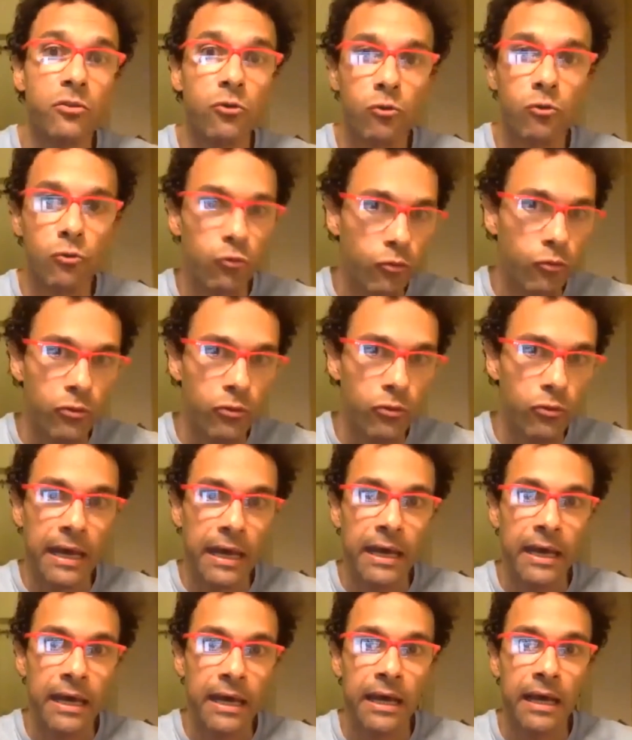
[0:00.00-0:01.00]
through
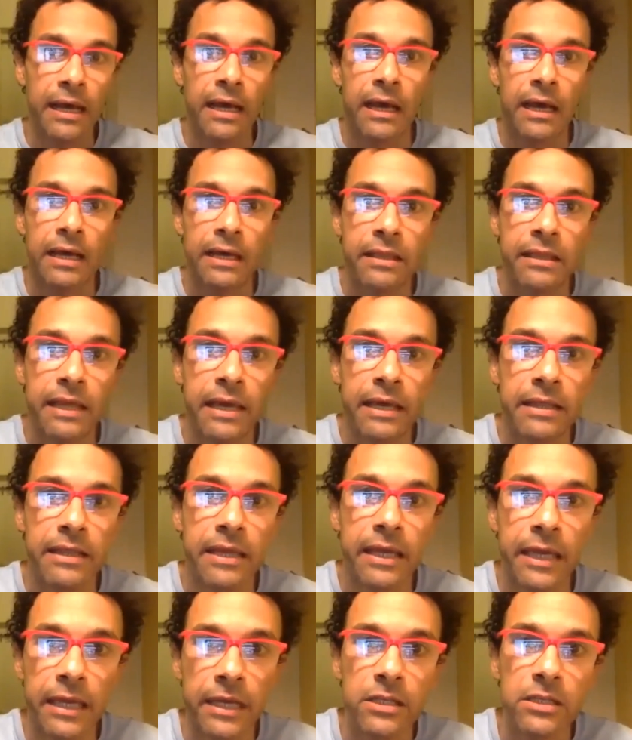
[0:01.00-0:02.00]
the
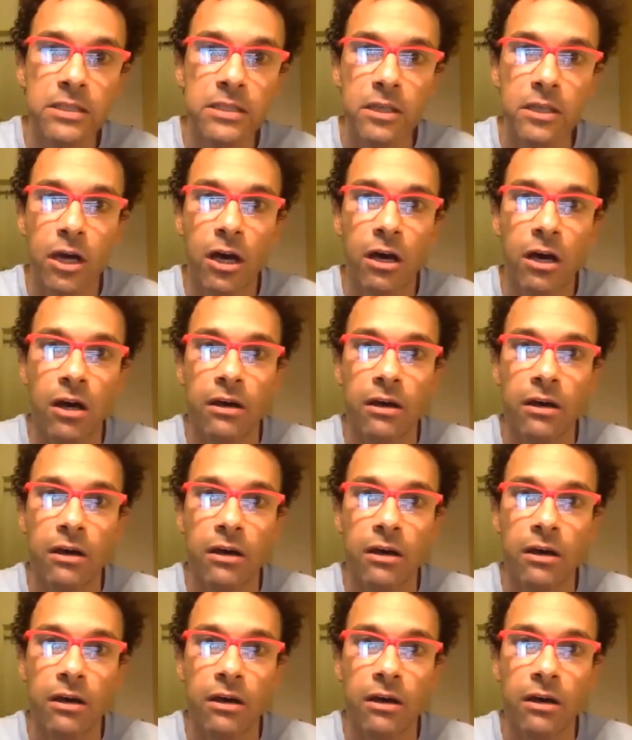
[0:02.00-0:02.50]
years